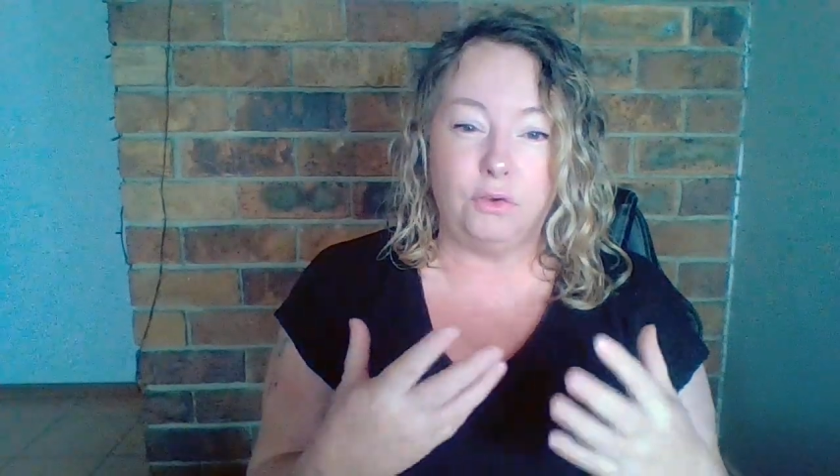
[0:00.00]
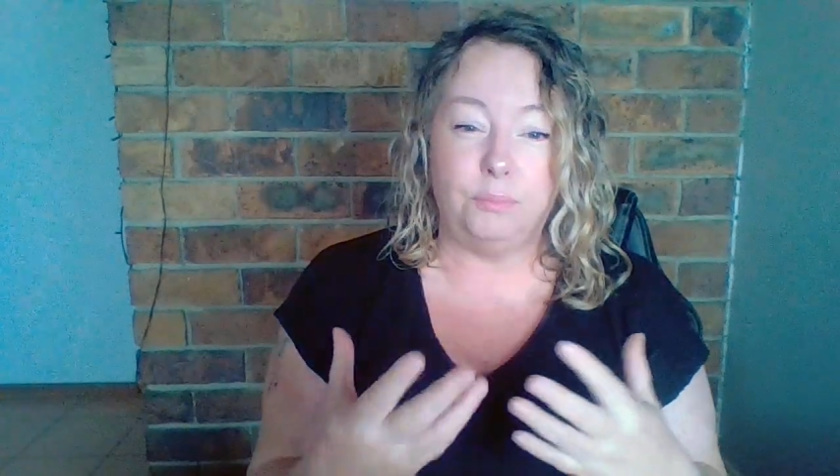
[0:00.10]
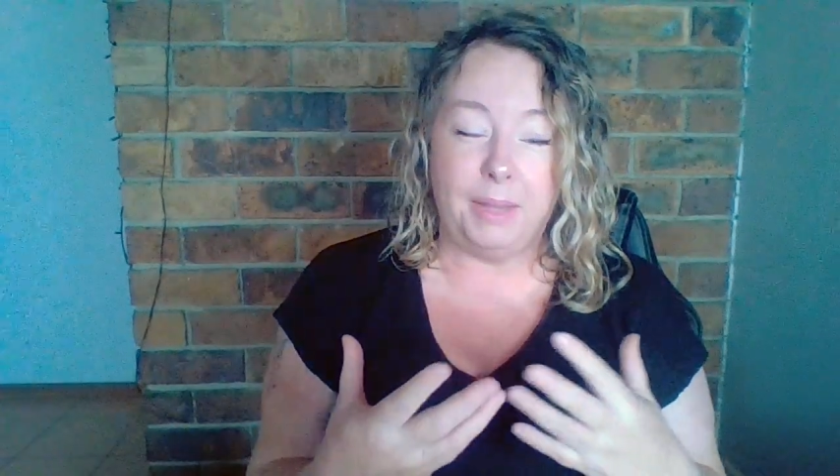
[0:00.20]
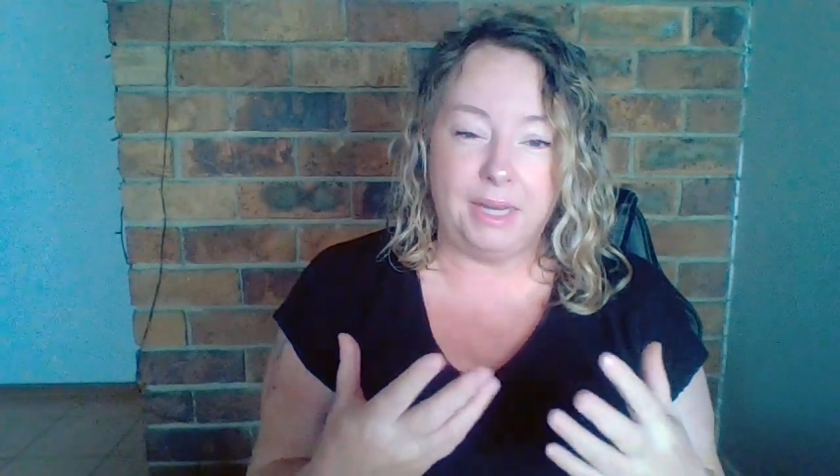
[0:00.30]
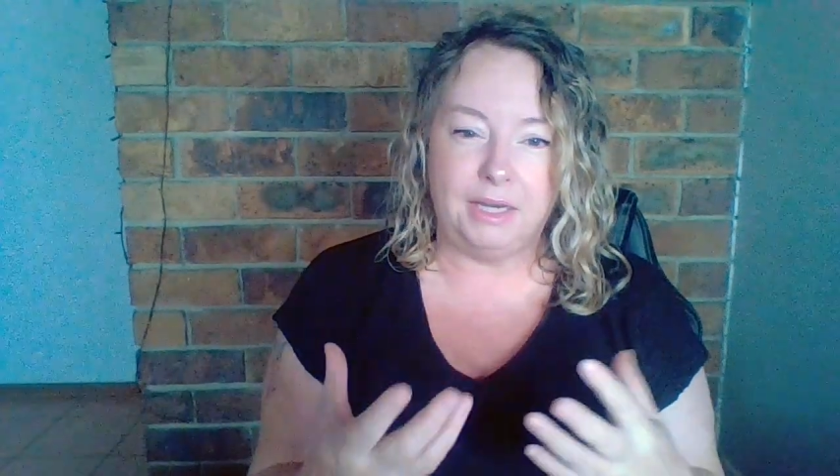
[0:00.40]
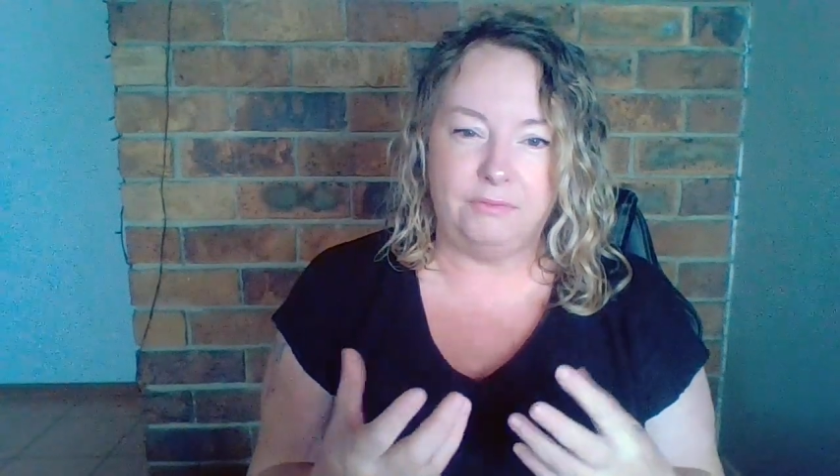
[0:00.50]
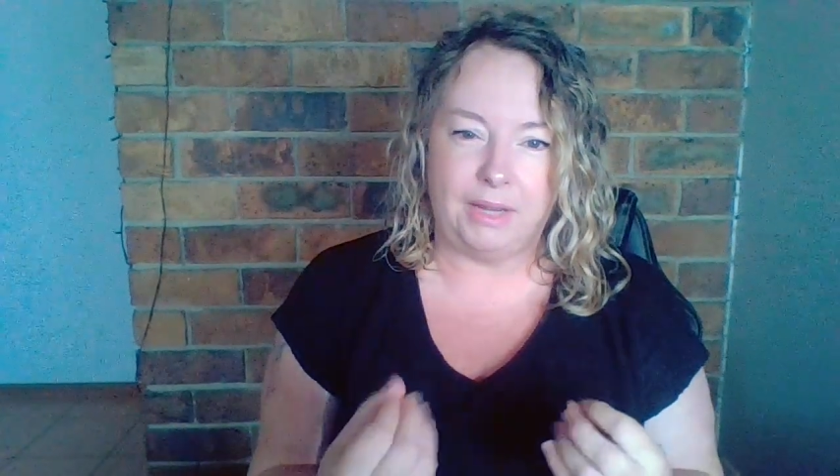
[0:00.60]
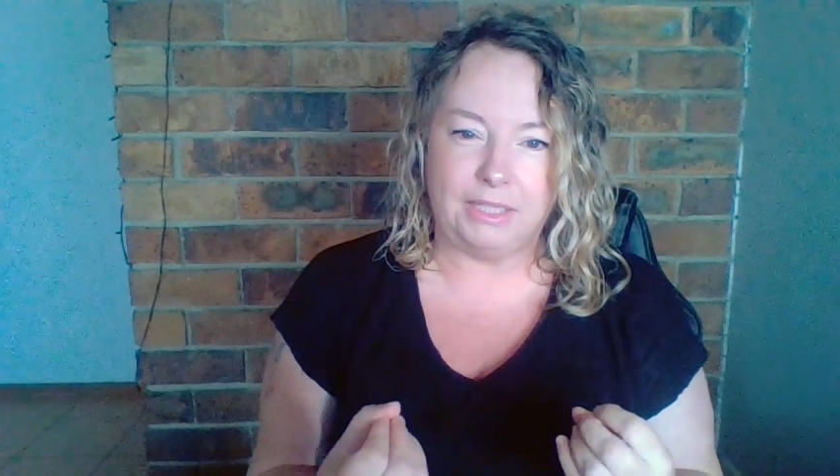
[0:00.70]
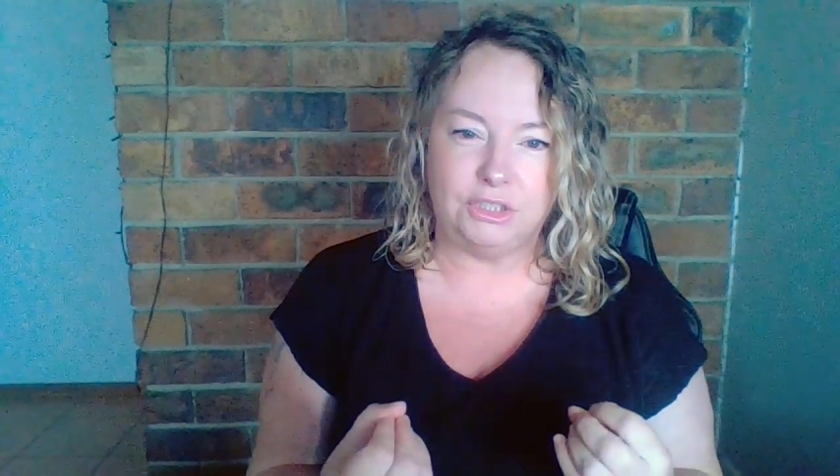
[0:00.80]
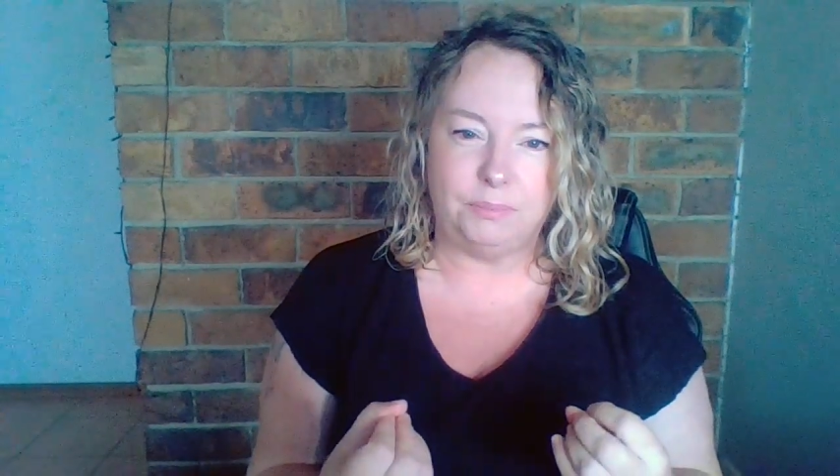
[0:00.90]
competitive
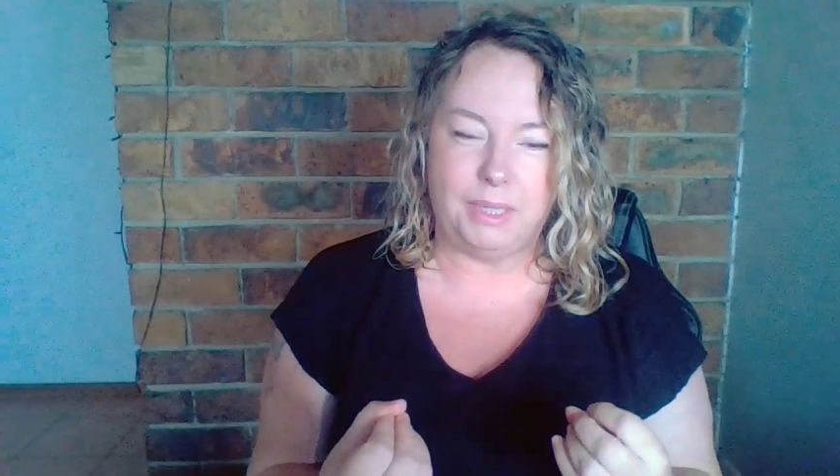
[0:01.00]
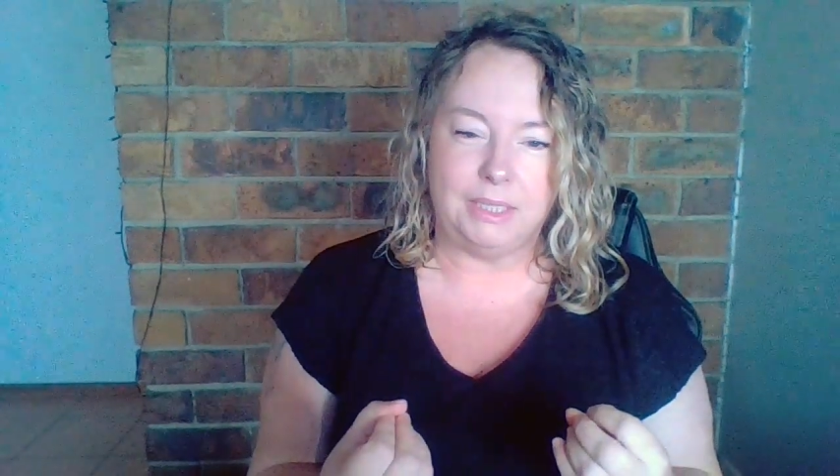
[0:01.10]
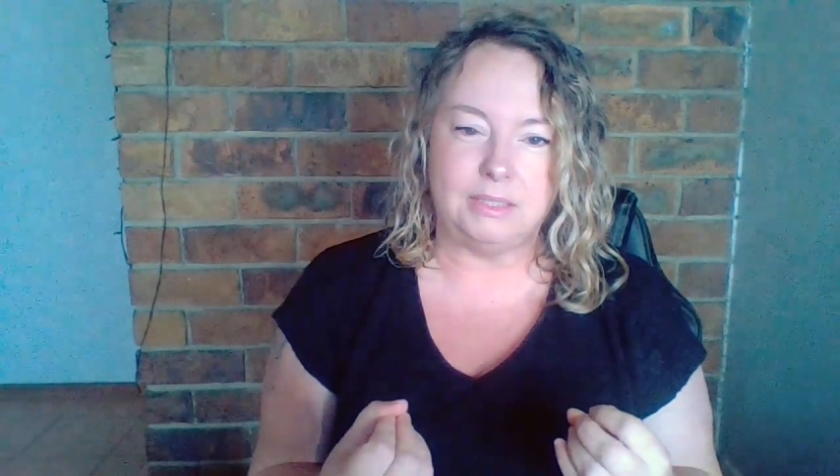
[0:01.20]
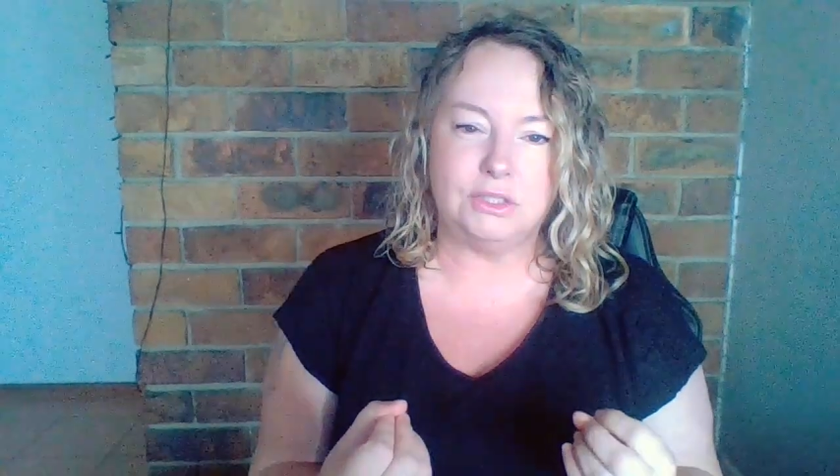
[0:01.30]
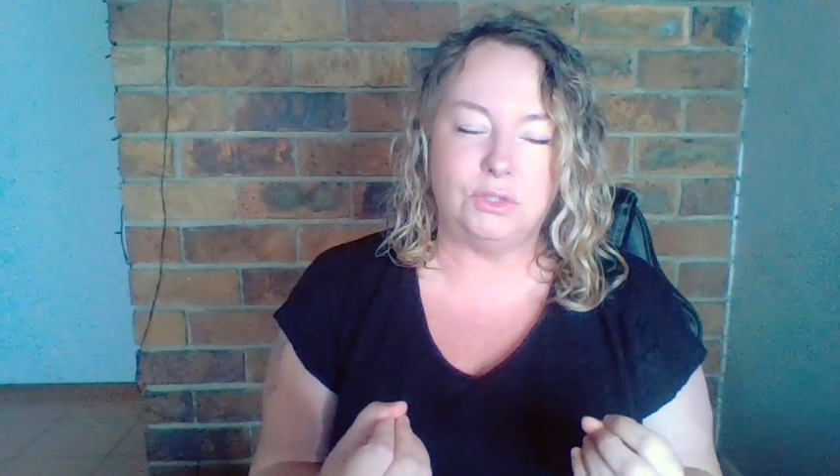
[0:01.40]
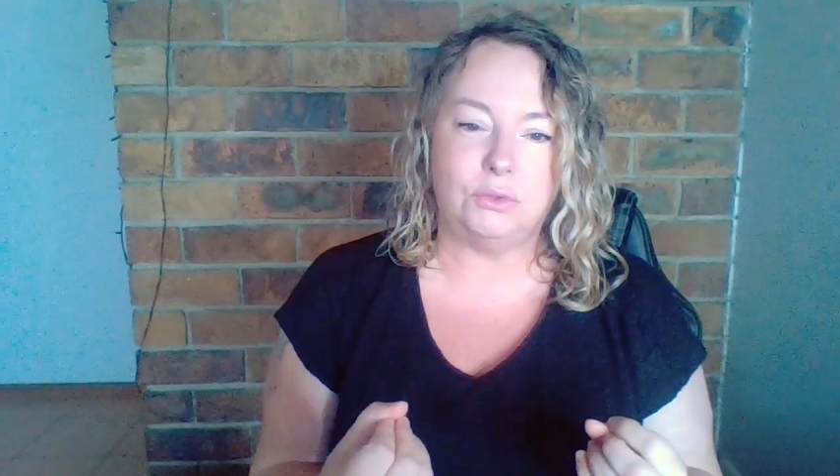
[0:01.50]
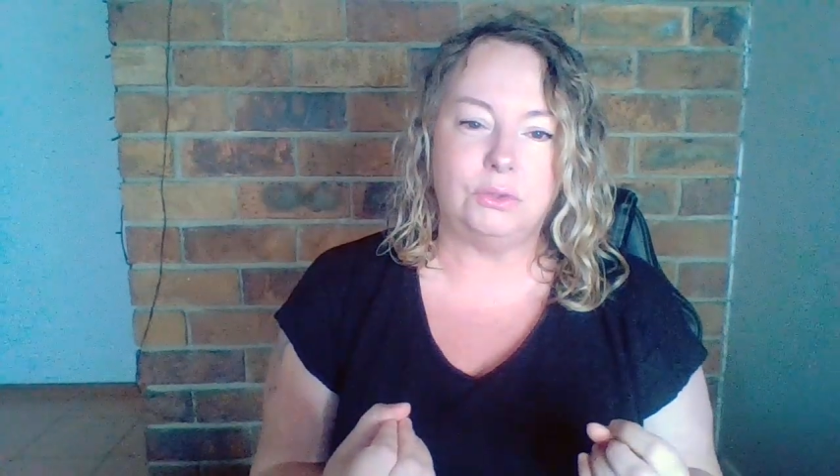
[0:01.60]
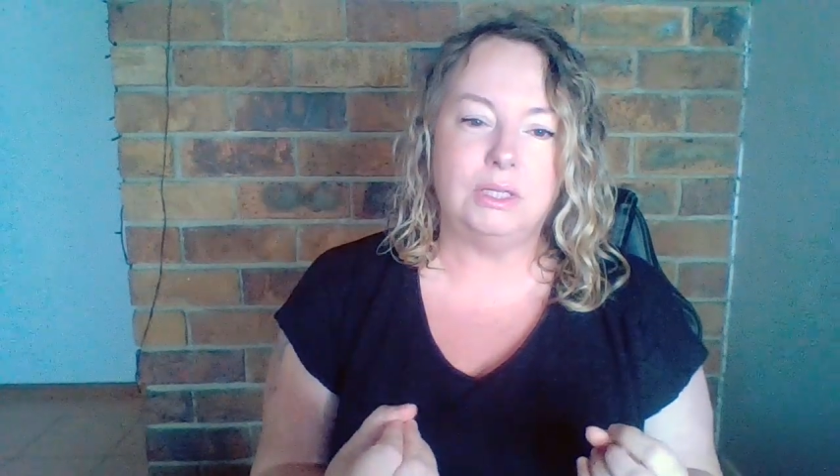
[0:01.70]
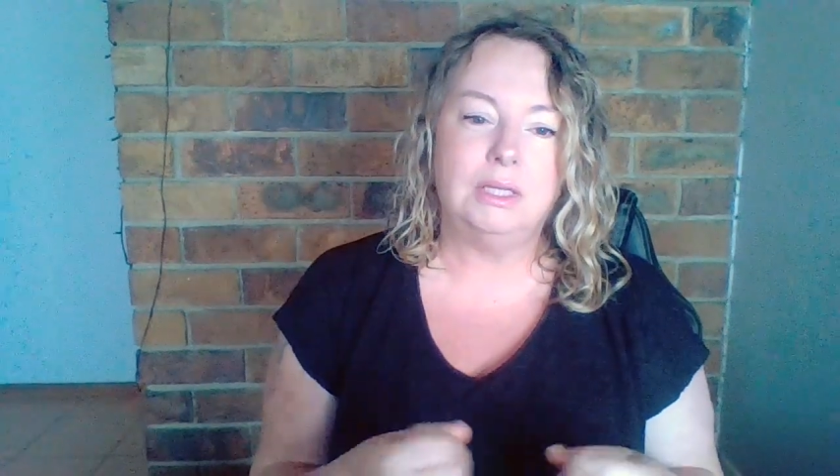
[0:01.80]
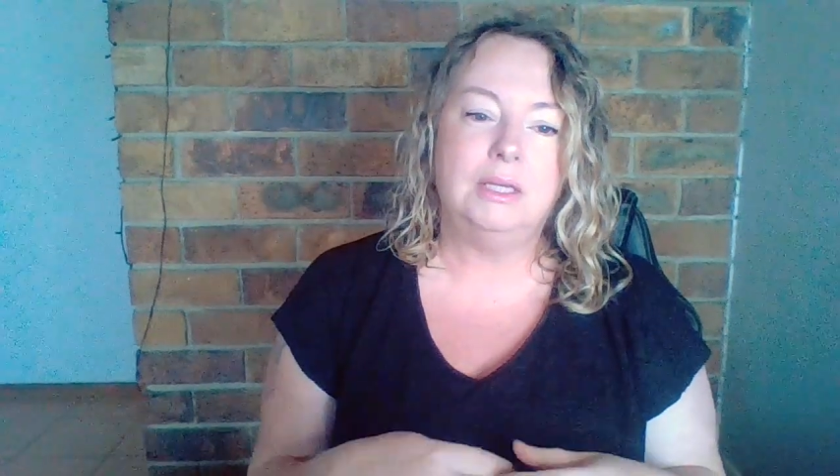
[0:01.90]
nature being instilled.